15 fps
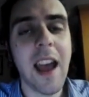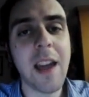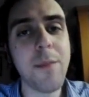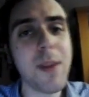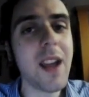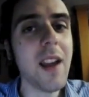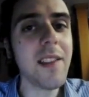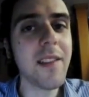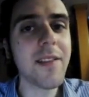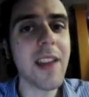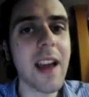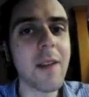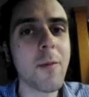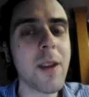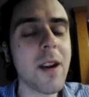And because of
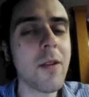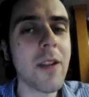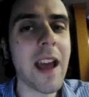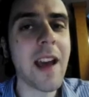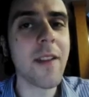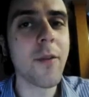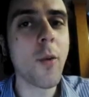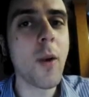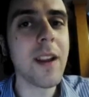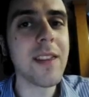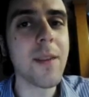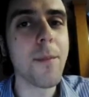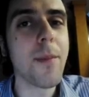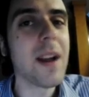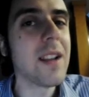that, we don't have
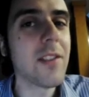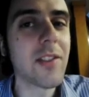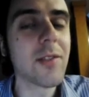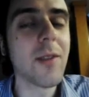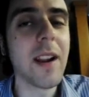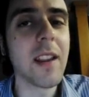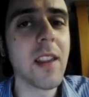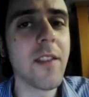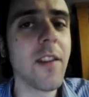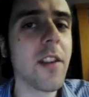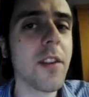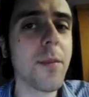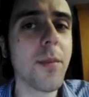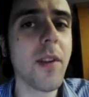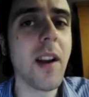quite the bite strength of
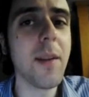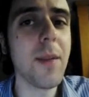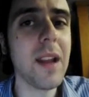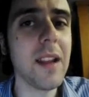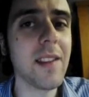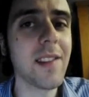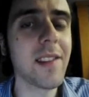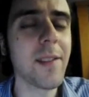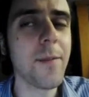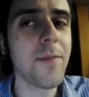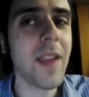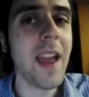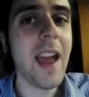other primates.